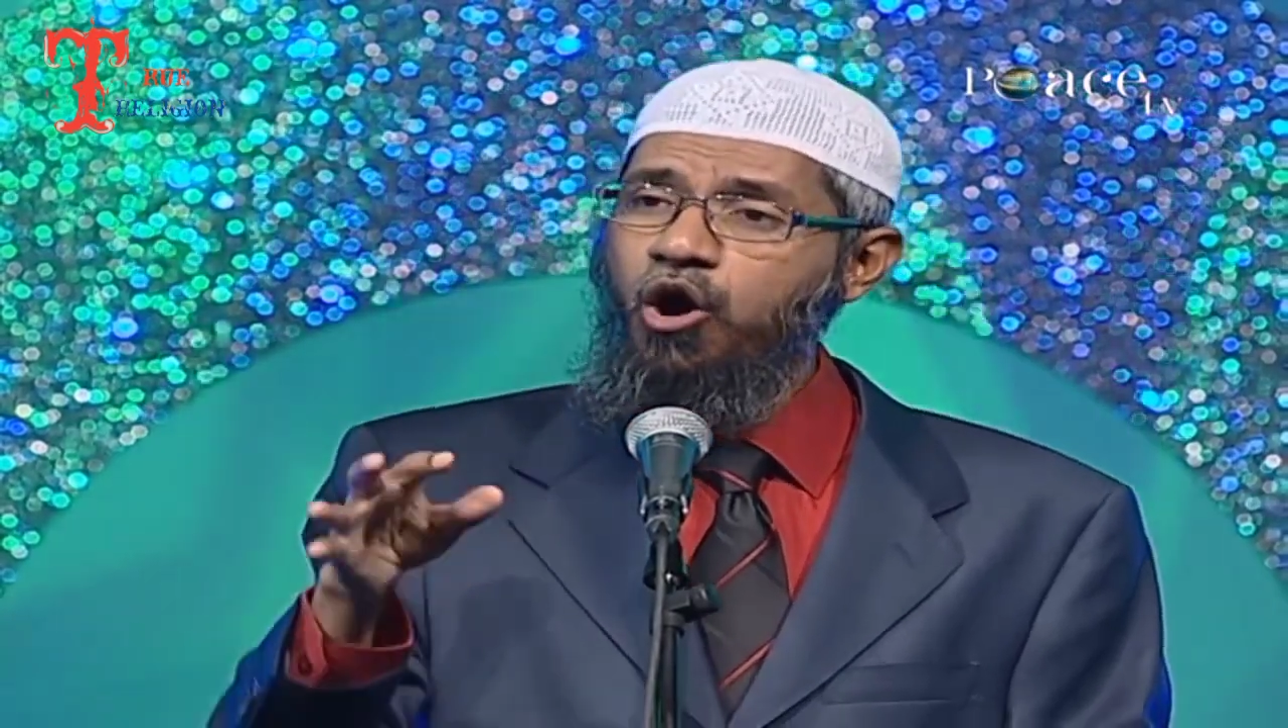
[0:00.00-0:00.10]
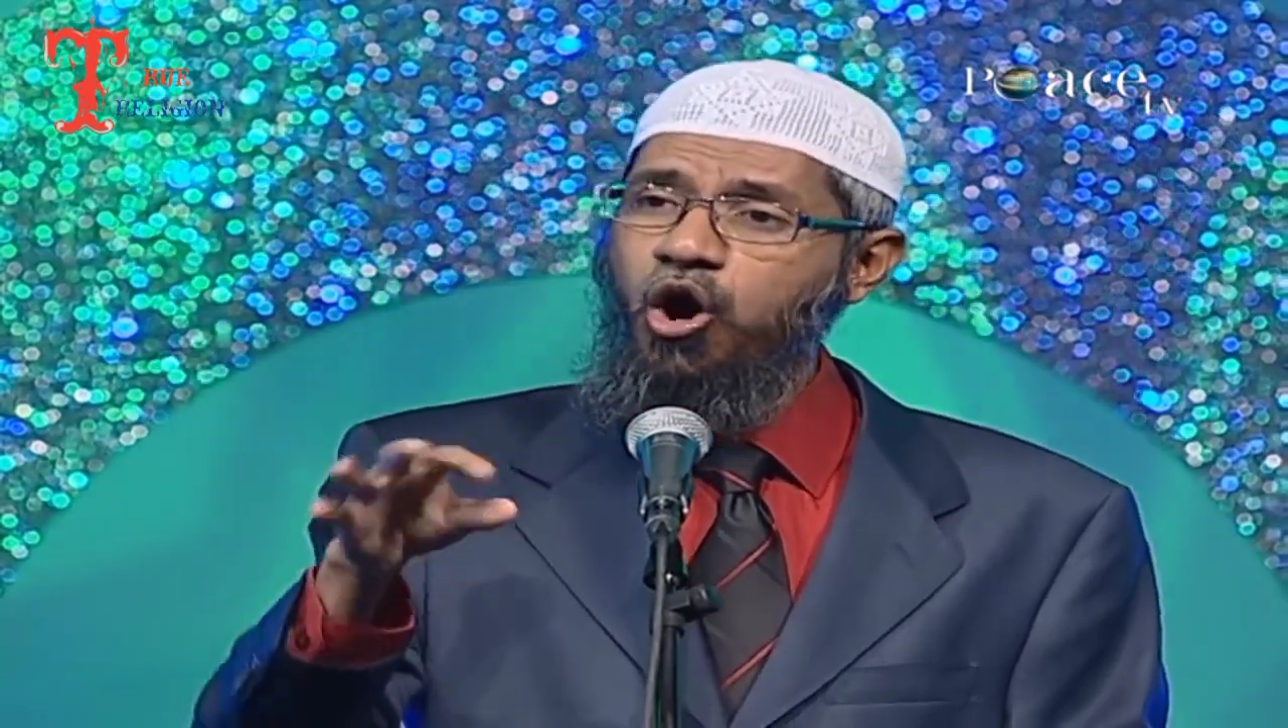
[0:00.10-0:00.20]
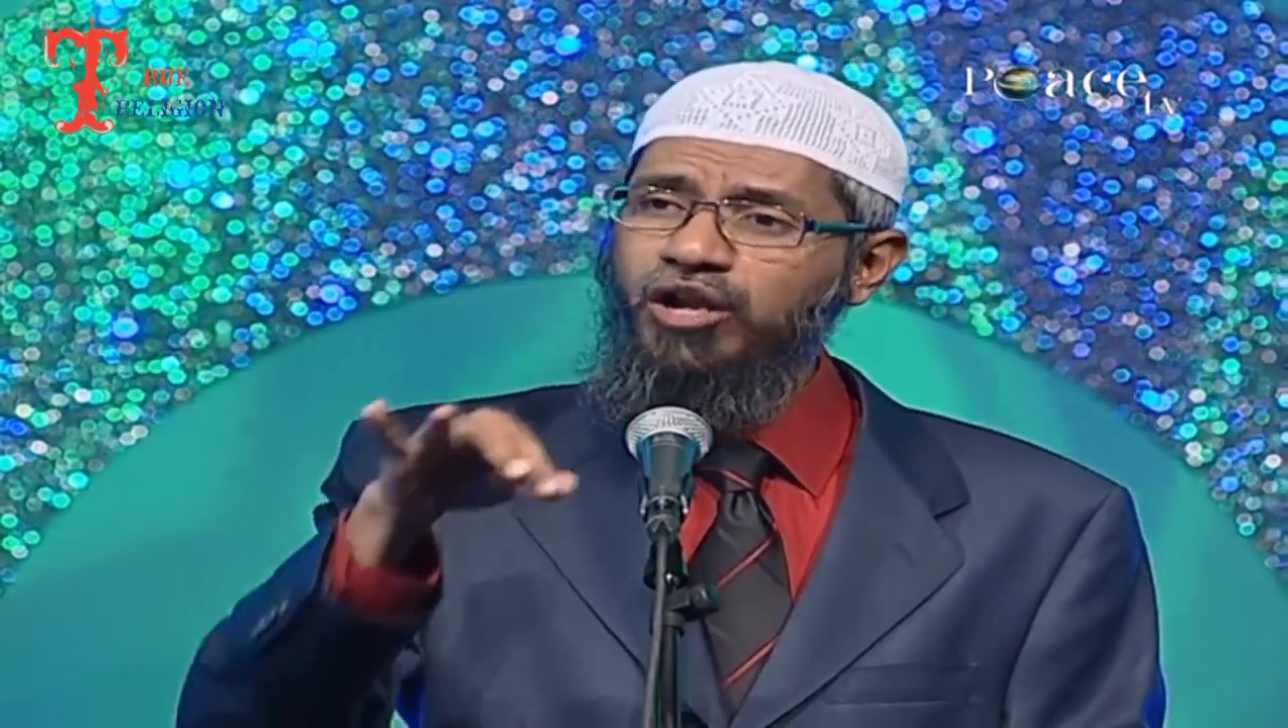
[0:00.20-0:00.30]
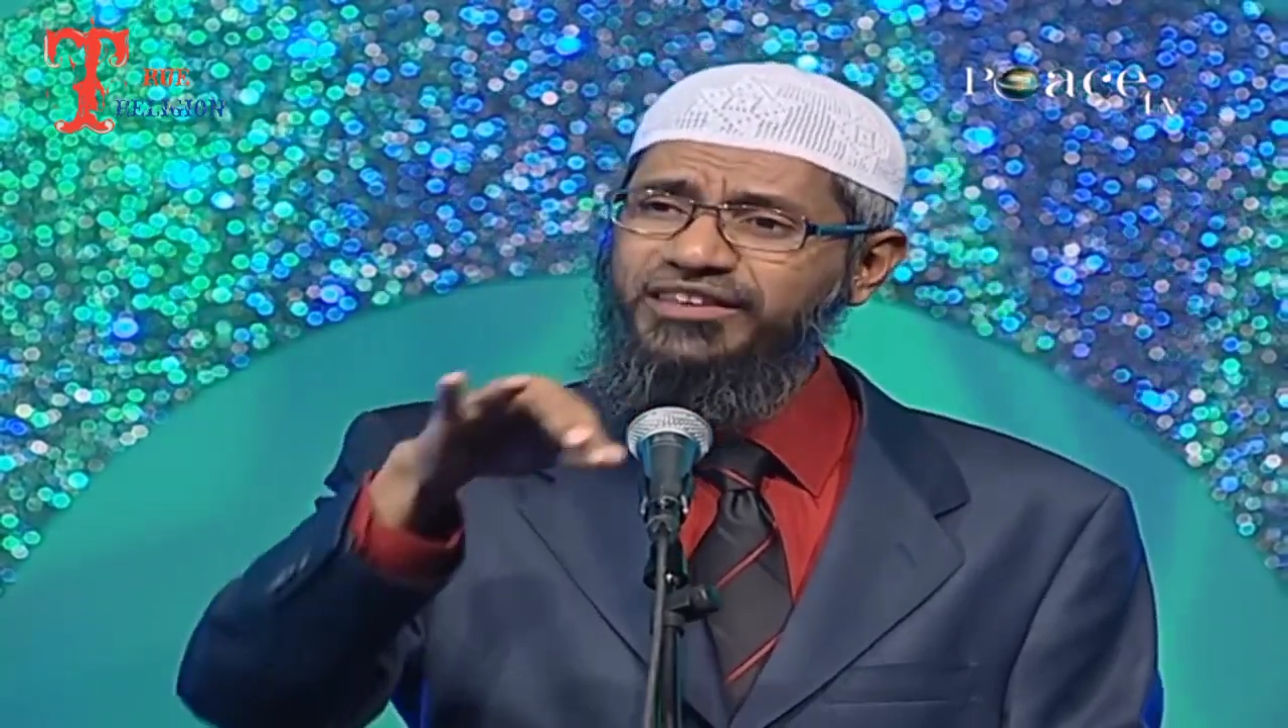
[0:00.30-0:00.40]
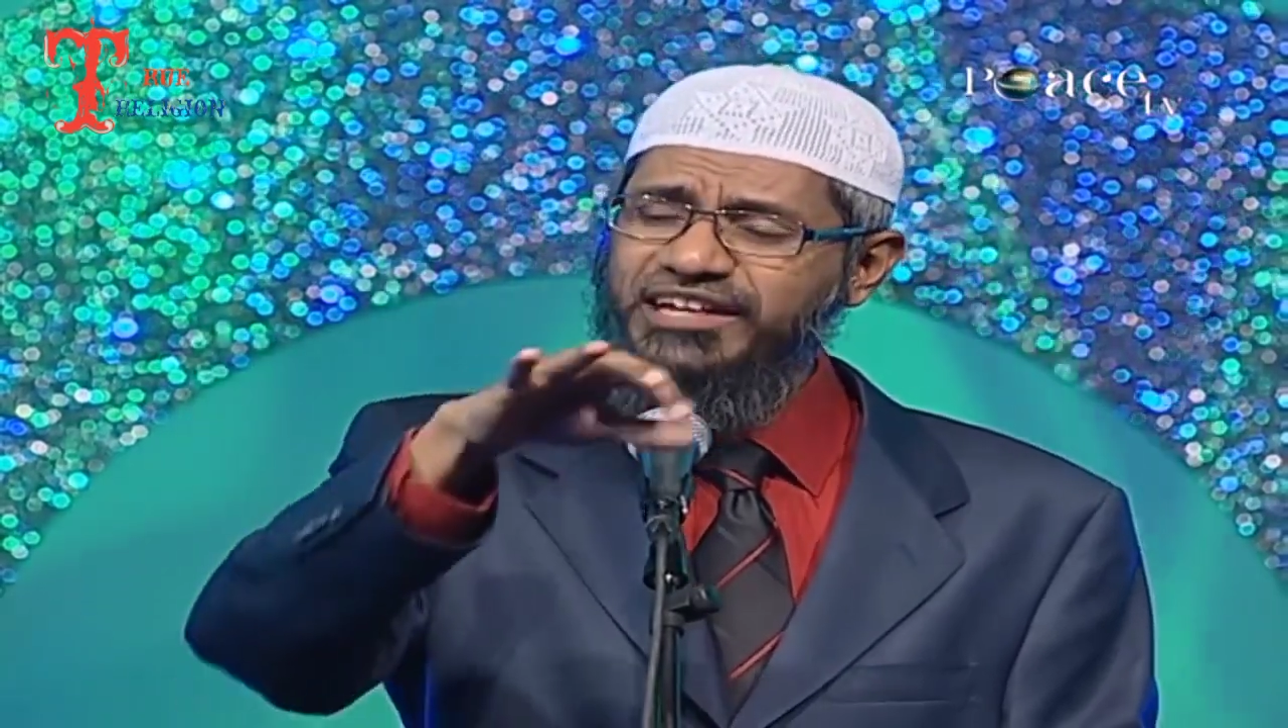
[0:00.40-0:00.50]

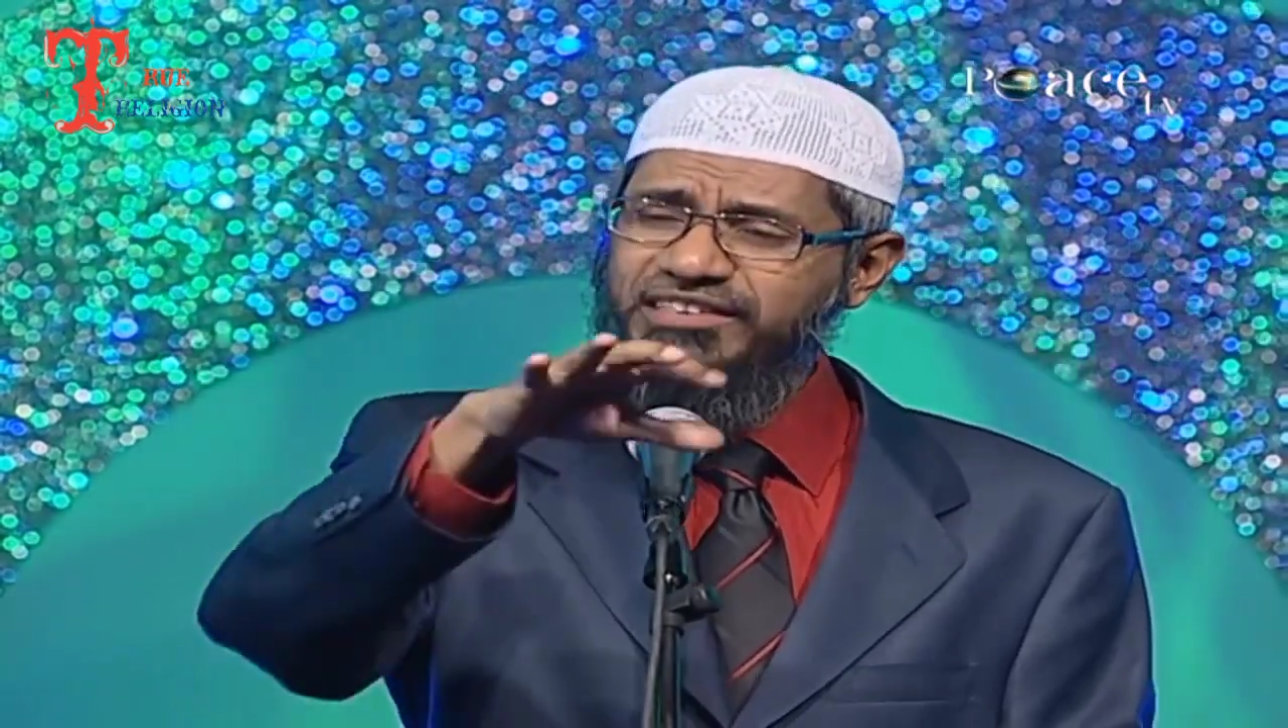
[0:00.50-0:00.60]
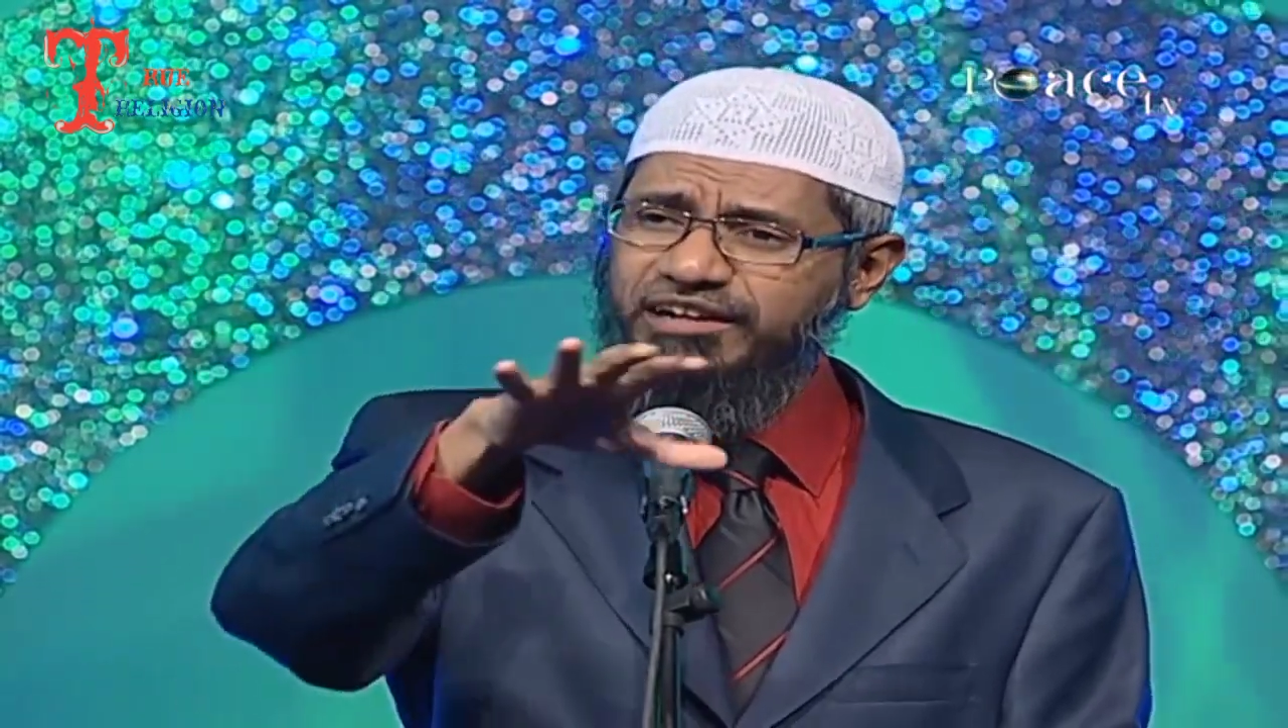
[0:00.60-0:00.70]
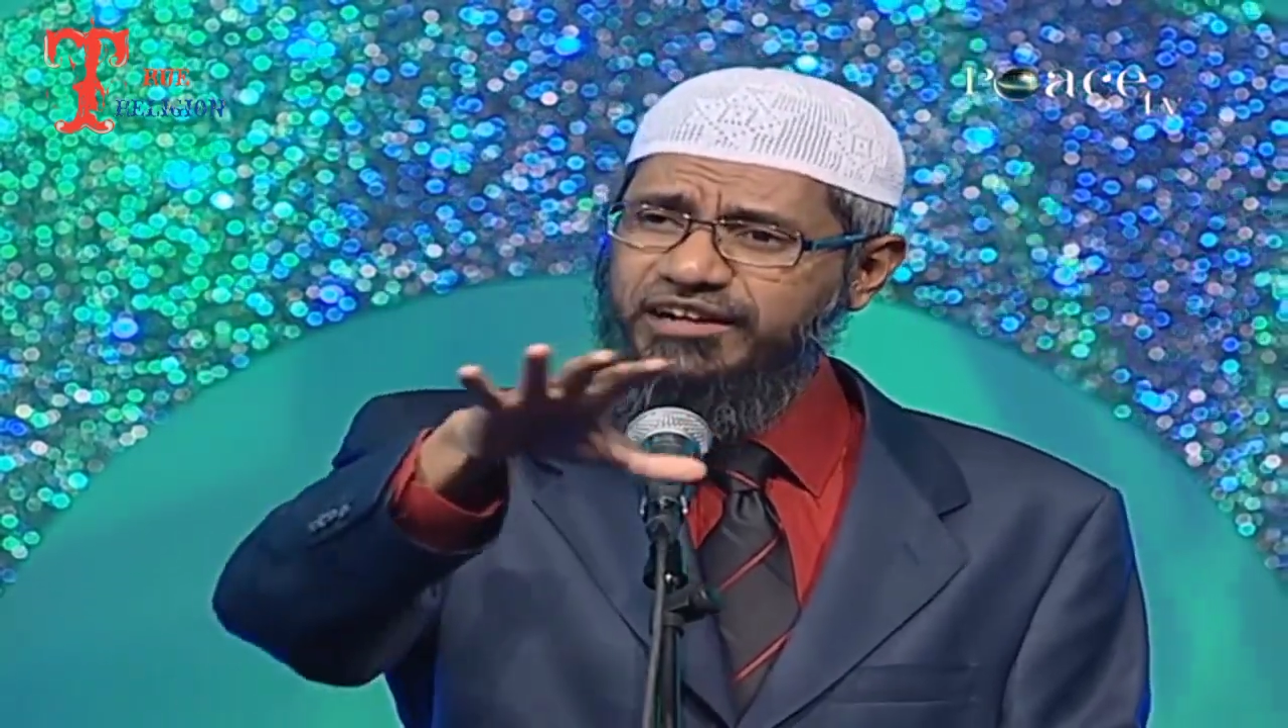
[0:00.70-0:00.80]
All the other